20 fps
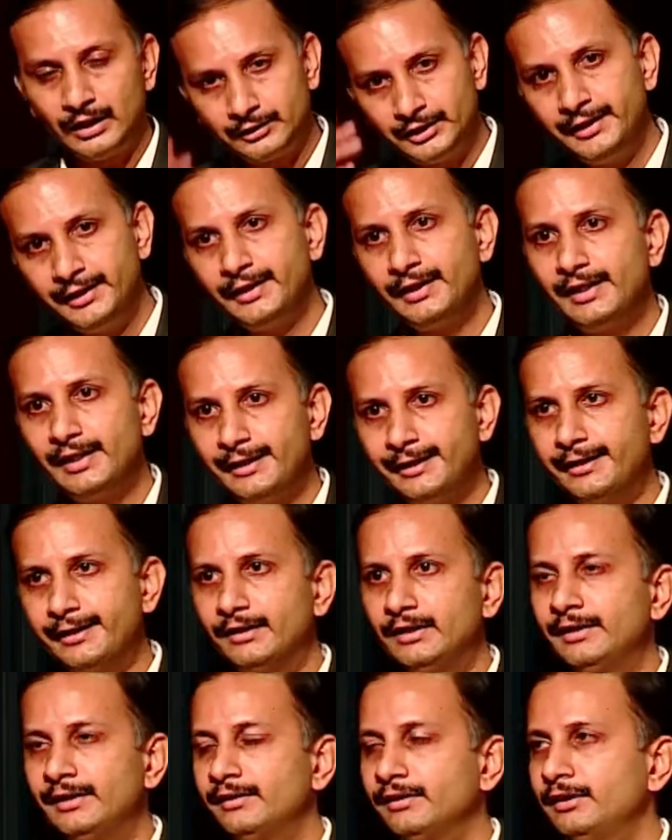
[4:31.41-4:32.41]
Thinking ahead,
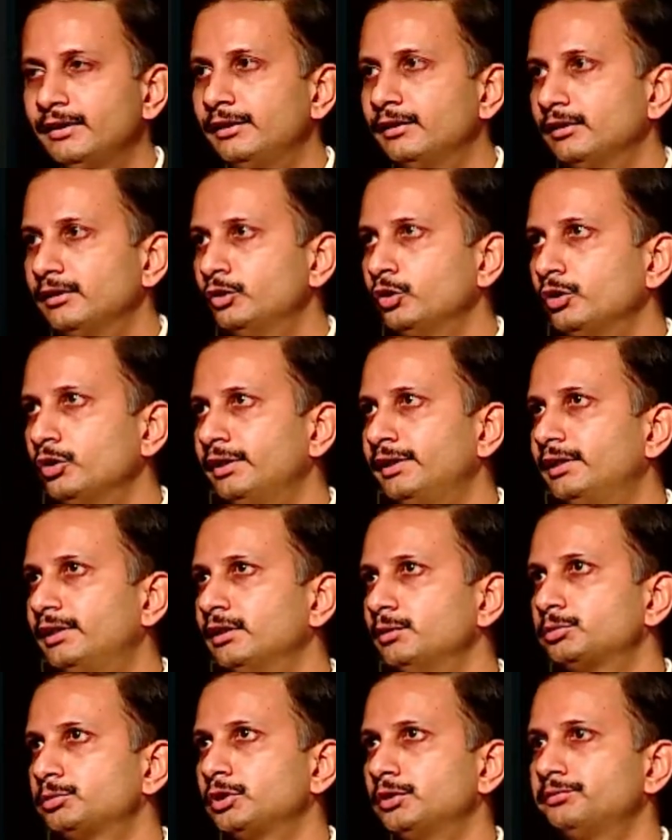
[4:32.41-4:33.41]
in
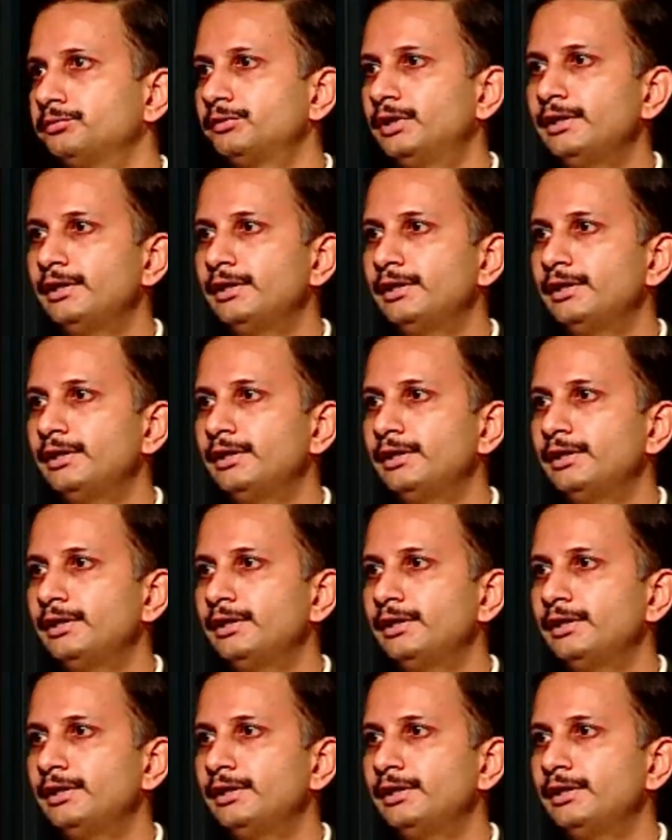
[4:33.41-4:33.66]
terms of